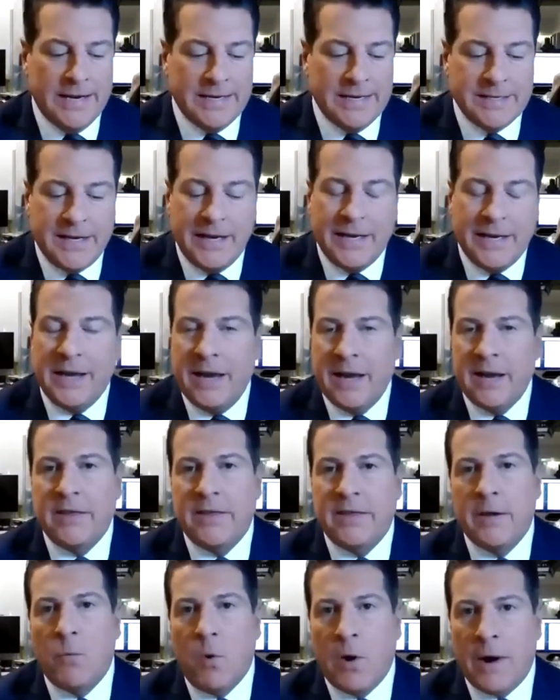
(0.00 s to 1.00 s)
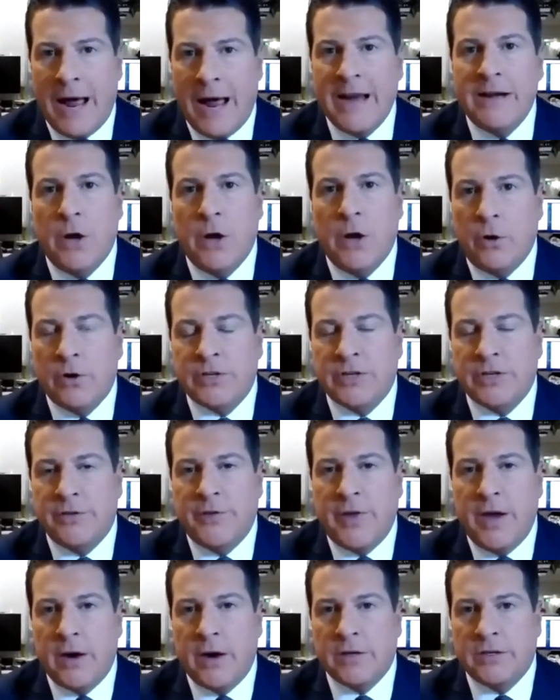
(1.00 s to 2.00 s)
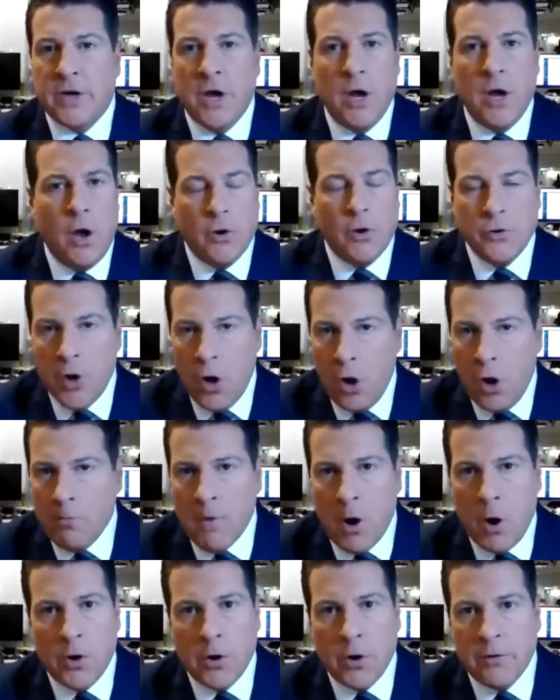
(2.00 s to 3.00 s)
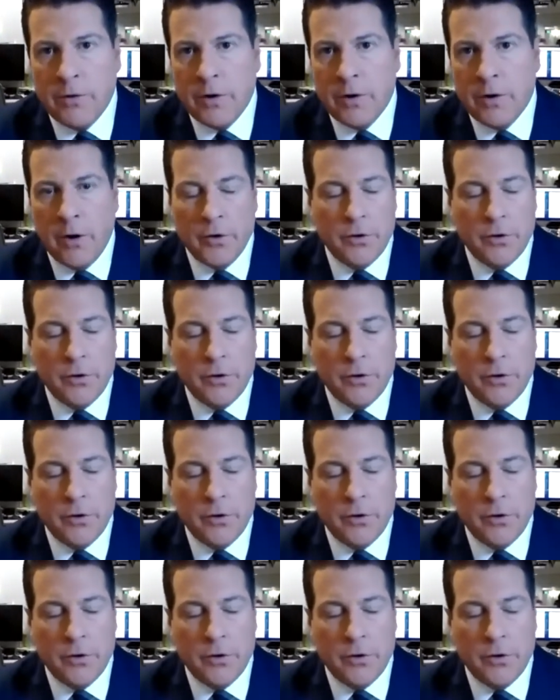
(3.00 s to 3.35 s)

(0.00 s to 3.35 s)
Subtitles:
In digging into them, what I notice that there's no motive,